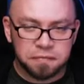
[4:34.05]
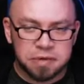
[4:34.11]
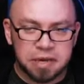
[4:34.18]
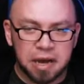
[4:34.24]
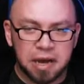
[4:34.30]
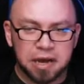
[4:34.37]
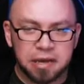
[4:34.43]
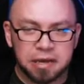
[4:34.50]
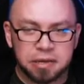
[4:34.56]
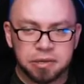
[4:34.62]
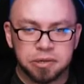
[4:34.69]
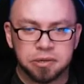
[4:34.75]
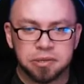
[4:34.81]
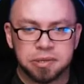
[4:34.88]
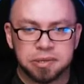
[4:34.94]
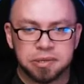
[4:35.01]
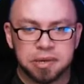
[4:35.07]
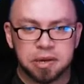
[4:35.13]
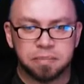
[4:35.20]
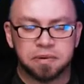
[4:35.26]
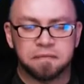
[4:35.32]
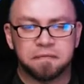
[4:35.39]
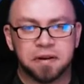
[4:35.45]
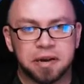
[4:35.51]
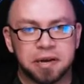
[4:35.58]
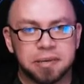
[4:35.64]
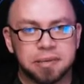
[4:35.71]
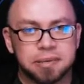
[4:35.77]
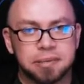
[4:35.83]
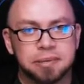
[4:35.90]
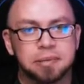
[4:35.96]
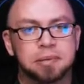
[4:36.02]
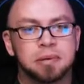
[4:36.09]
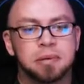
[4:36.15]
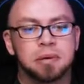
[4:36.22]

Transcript: tie into the same advice.